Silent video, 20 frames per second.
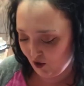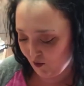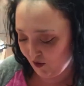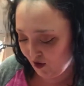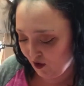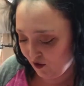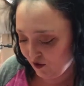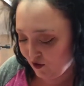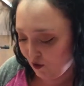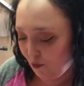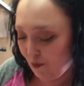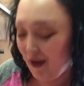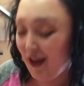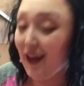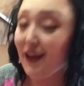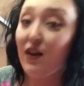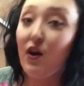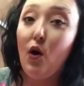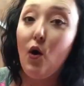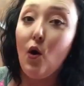You can also
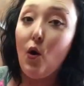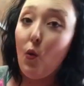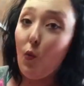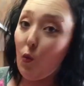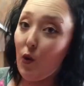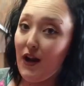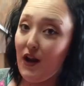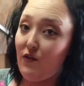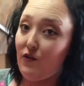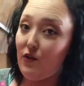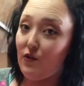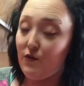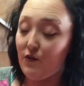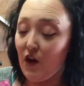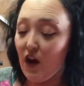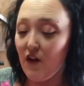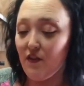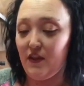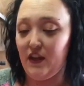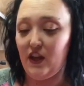pick whatever
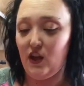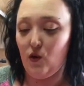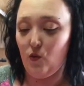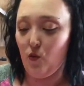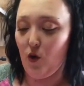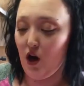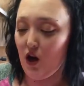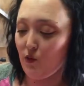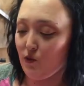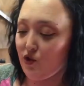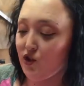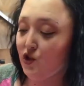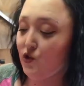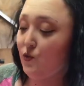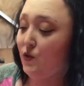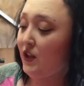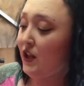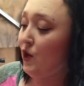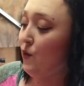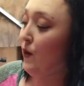font that you want, which
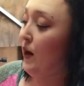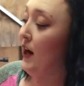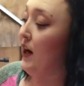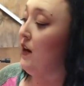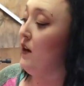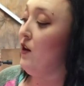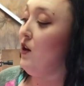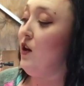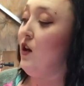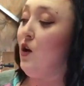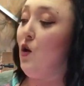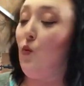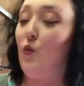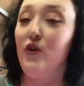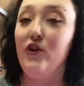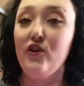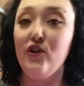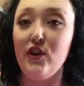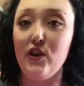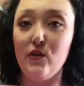is really great
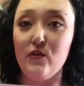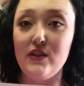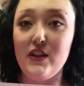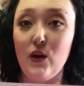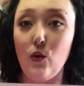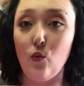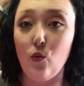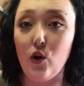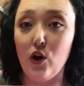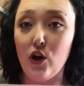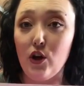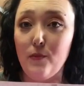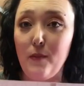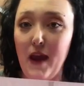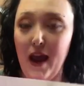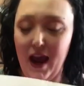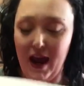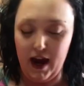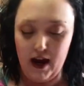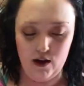when you're using
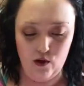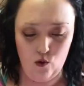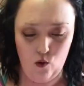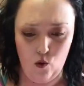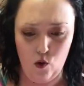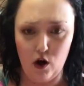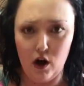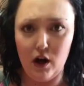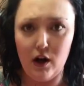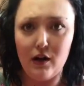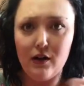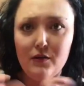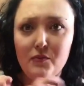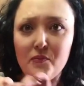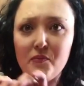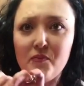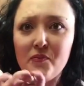WordPad or